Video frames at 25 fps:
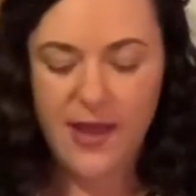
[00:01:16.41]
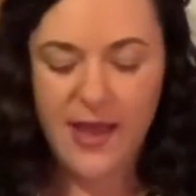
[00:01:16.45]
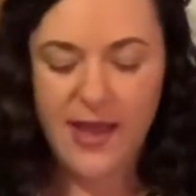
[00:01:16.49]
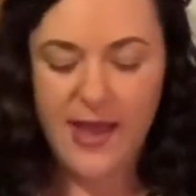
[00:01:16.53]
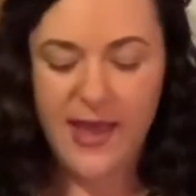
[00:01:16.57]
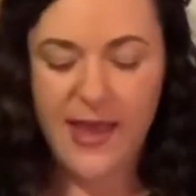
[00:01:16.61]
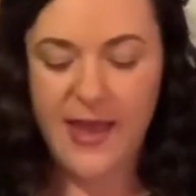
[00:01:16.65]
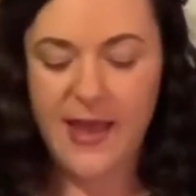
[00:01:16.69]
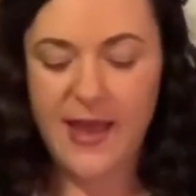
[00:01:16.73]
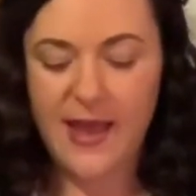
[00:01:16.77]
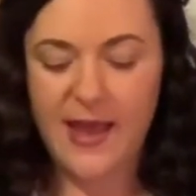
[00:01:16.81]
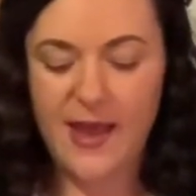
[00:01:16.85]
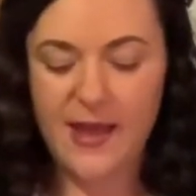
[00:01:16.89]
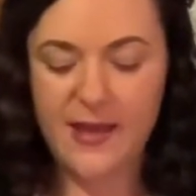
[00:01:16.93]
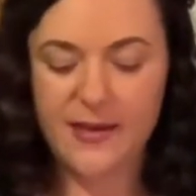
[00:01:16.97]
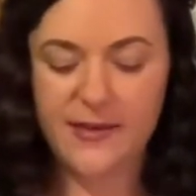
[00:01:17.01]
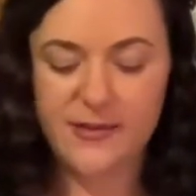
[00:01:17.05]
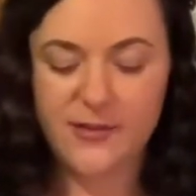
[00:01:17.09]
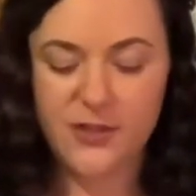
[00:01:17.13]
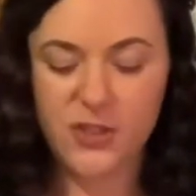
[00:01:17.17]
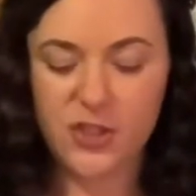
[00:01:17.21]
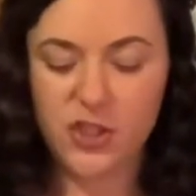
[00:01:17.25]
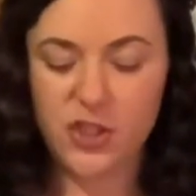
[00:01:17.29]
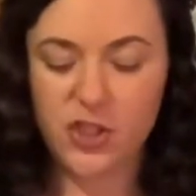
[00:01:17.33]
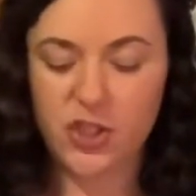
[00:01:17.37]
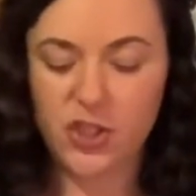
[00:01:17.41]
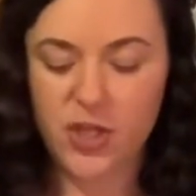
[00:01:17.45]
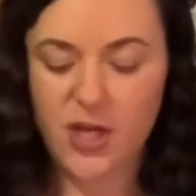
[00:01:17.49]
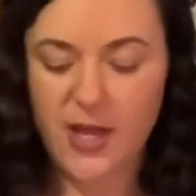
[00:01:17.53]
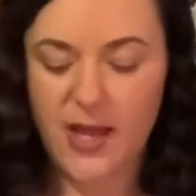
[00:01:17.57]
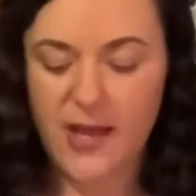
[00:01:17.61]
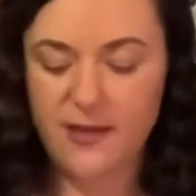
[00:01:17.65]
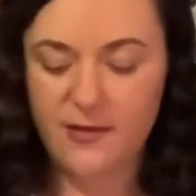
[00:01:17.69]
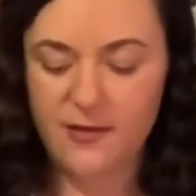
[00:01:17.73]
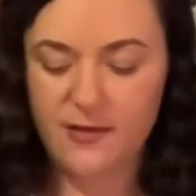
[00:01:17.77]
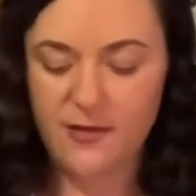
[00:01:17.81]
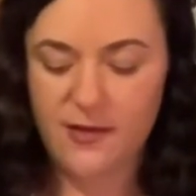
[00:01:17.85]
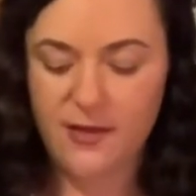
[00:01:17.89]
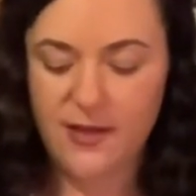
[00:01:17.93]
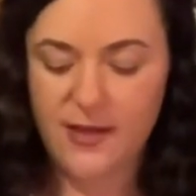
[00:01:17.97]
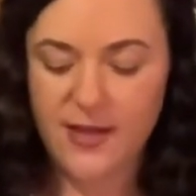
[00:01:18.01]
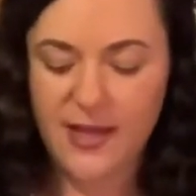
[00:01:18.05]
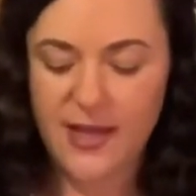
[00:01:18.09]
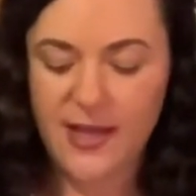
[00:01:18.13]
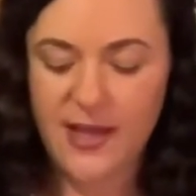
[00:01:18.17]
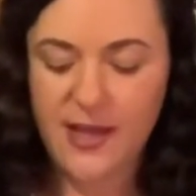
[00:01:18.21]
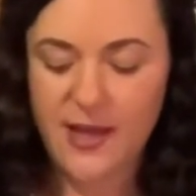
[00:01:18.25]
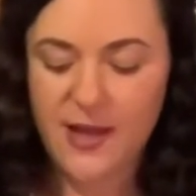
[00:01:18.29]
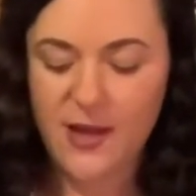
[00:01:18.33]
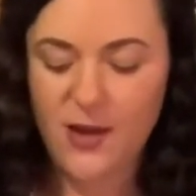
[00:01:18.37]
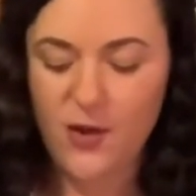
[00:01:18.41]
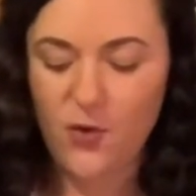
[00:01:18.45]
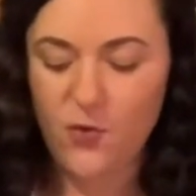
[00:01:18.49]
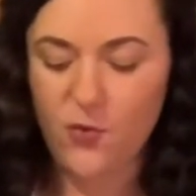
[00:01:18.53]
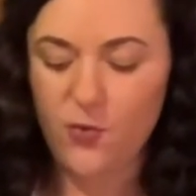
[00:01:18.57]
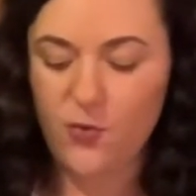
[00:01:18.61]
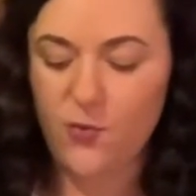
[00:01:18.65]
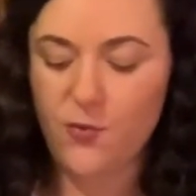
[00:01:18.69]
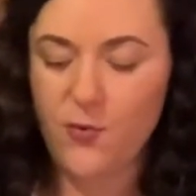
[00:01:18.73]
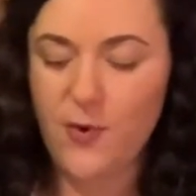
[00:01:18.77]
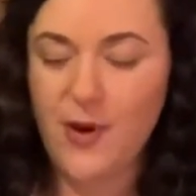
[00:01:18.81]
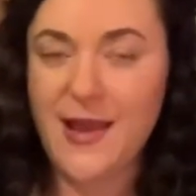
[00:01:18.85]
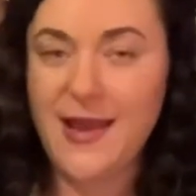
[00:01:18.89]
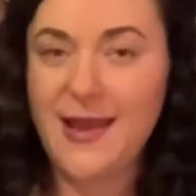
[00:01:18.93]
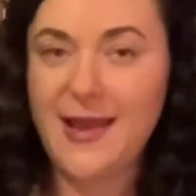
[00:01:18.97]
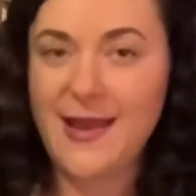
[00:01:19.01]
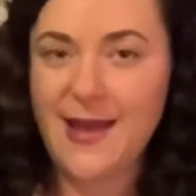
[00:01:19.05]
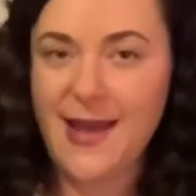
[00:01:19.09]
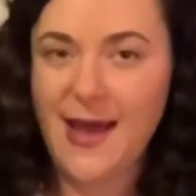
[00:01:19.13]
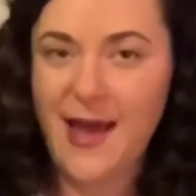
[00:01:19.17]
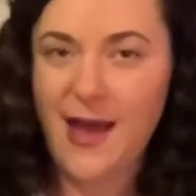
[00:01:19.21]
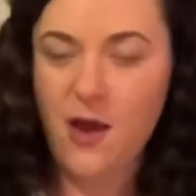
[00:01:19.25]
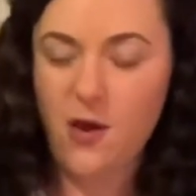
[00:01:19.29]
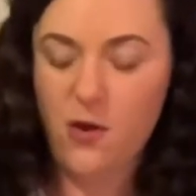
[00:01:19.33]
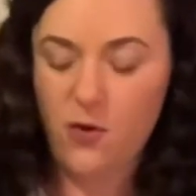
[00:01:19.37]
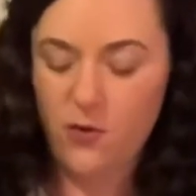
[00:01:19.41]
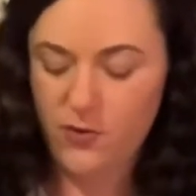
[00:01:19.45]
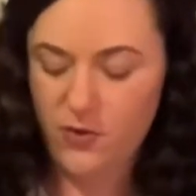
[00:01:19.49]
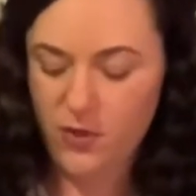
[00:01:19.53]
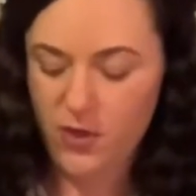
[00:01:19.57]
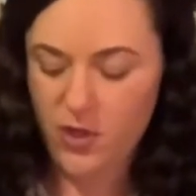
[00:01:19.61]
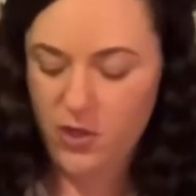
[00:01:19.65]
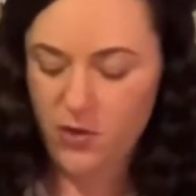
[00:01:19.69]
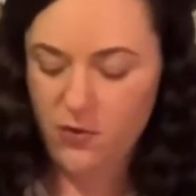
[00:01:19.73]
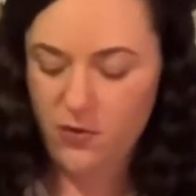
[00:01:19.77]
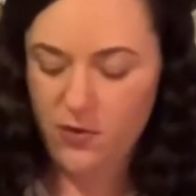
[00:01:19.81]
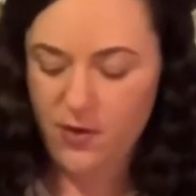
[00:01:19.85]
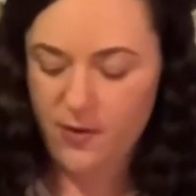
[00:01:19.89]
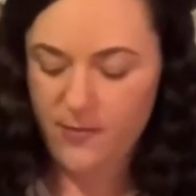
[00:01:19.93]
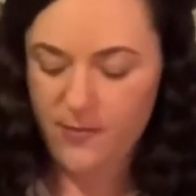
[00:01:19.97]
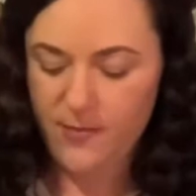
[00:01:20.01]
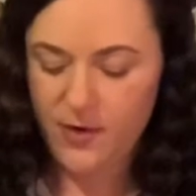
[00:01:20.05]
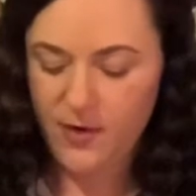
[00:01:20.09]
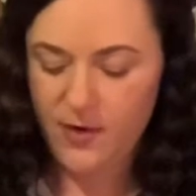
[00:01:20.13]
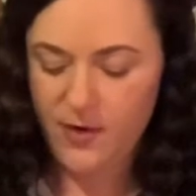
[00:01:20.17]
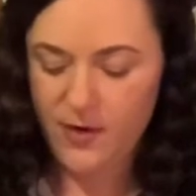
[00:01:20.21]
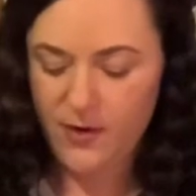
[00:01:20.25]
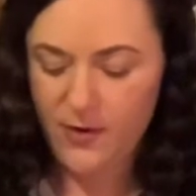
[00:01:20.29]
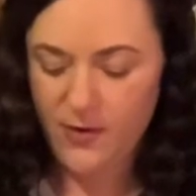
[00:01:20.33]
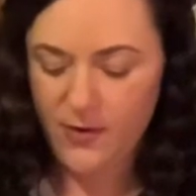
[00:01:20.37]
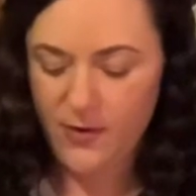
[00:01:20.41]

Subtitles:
and gently wring out the cucumber.